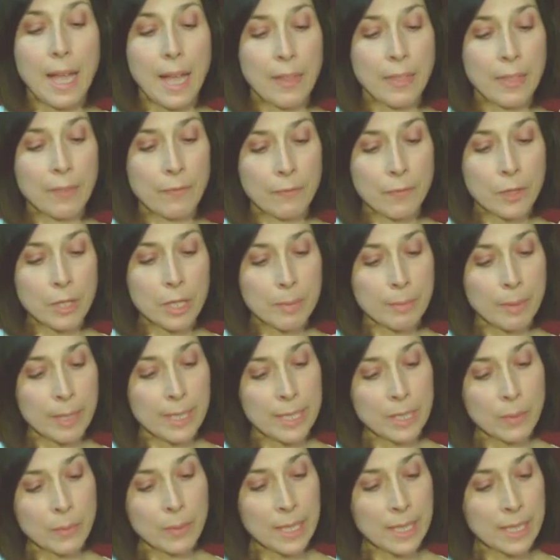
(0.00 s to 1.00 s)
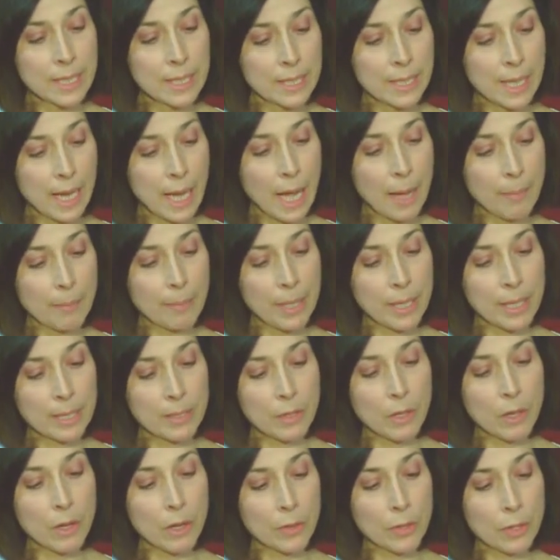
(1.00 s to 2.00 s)
And the first place that we need to tap
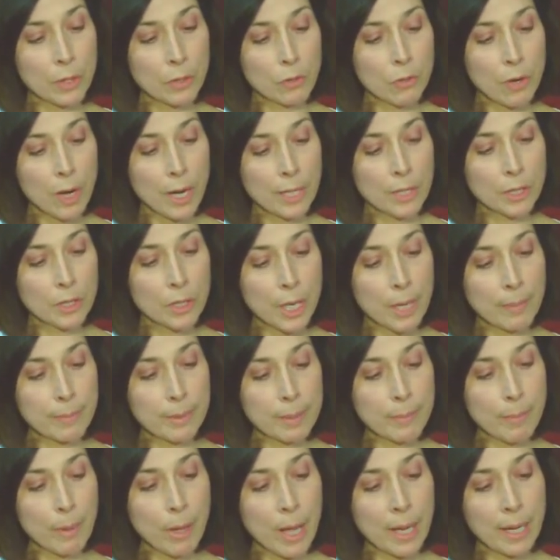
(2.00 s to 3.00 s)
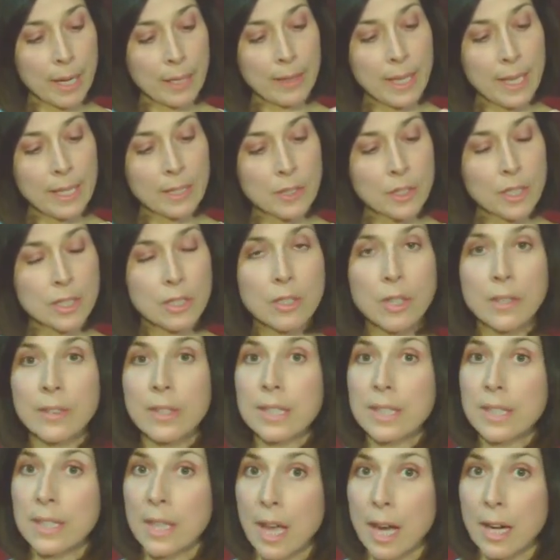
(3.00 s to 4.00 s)
is called the karate chop spot, and that's just on
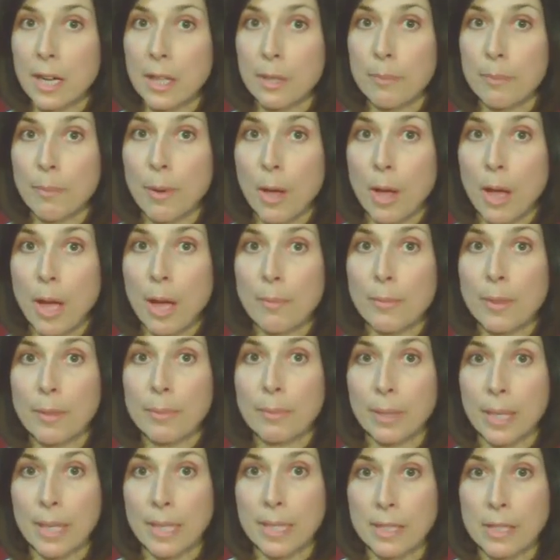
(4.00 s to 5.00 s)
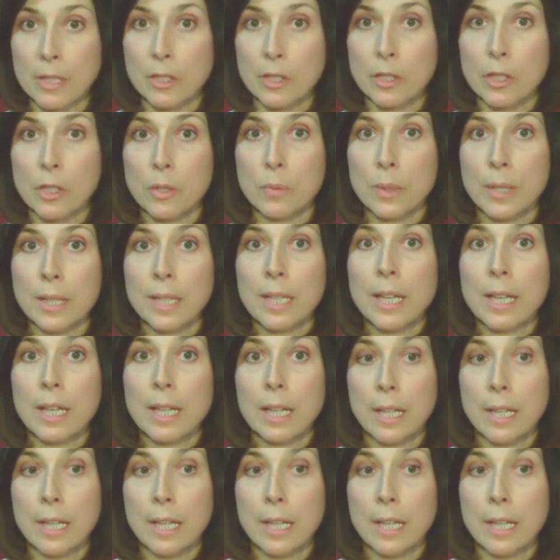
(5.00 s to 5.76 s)
the side of the palm, the place that you would